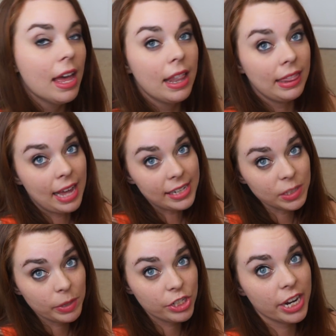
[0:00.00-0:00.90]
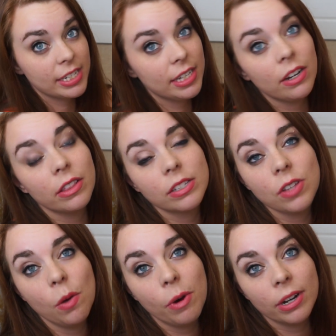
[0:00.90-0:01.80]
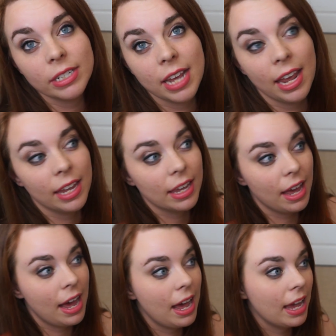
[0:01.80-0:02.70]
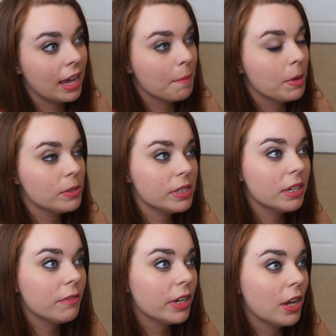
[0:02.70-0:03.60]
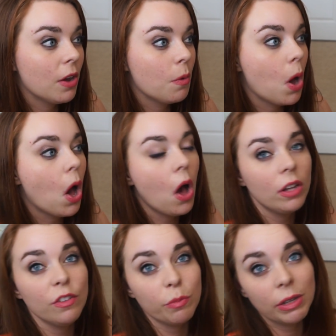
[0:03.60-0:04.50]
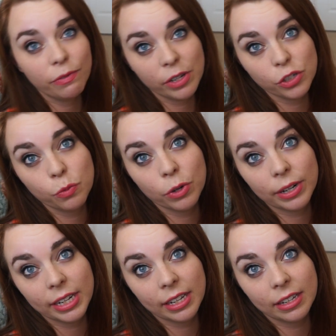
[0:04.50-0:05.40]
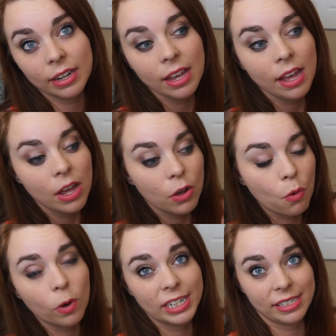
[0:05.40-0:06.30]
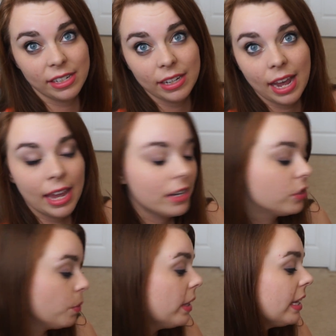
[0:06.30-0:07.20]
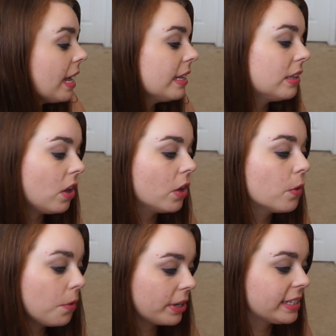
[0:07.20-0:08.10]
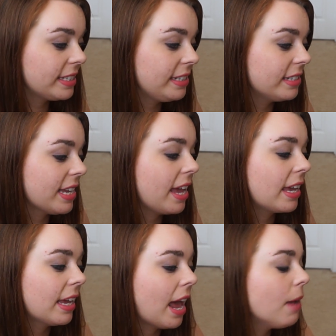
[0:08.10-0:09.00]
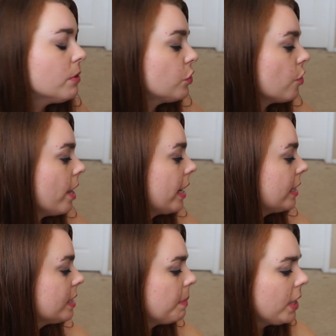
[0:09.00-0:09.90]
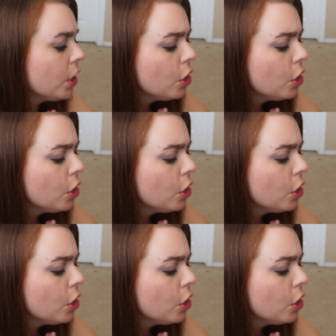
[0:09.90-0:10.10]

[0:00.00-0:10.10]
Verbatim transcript: Last we checked in on the Saltwater Tank, I posted a video. All of my fish were in quarantine. I had a 20-gallon long quarantine tank, and I was trying to be